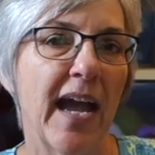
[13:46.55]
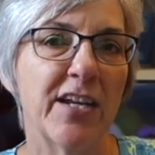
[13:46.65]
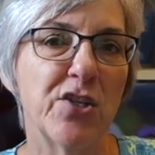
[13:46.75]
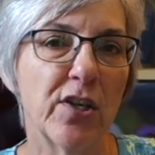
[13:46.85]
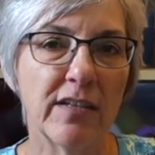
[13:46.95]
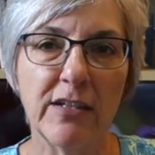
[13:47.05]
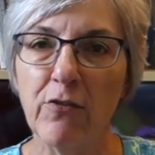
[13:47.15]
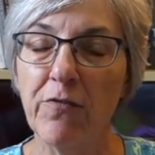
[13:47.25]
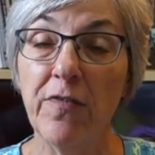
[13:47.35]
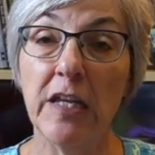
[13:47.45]
I took a little
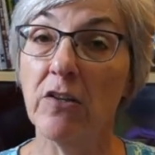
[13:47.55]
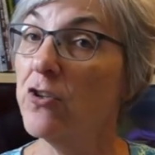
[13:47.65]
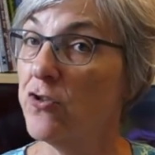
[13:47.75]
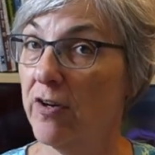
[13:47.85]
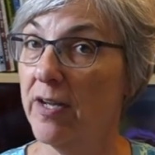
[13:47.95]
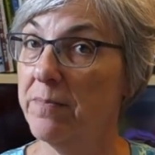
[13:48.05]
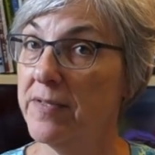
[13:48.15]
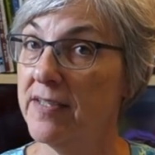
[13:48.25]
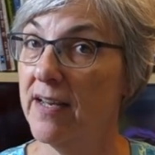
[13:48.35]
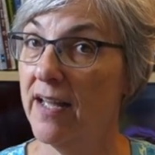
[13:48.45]
field trip
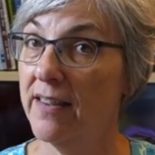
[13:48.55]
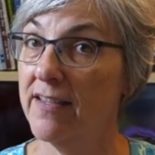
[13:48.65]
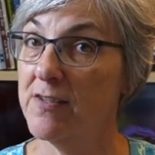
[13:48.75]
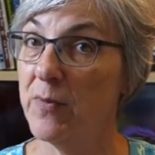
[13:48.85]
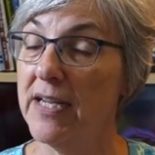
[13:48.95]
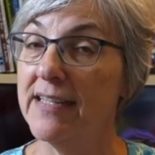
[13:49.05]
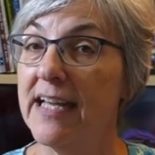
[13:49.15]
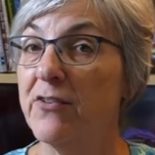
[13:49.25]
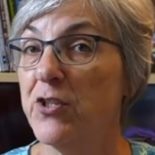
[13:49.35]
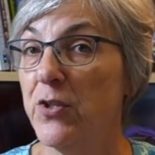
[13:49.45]
this week
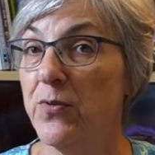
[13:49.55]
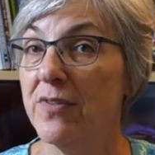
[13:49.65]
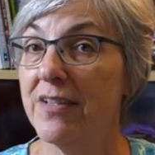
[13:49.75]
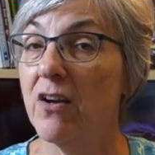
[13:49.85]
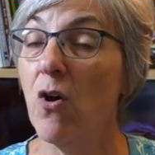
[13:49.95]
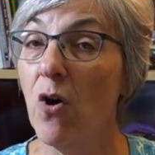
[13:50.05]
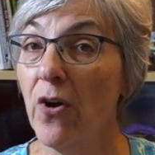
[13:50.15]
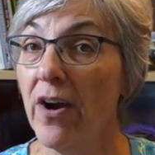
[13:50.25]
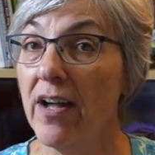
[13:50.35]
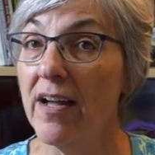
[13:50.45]
down to
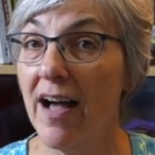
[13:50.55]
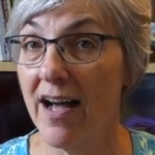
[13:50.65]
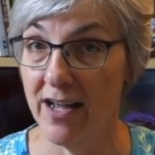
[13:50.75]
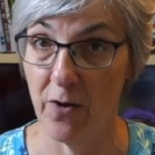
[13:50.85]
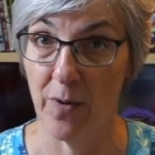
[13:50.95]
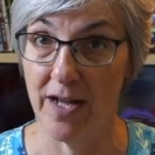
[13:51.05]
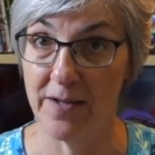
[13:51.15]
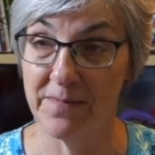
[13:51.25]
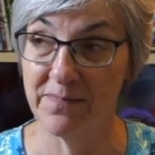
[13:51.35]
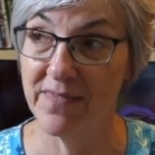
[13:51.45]
Decorah, Iowa.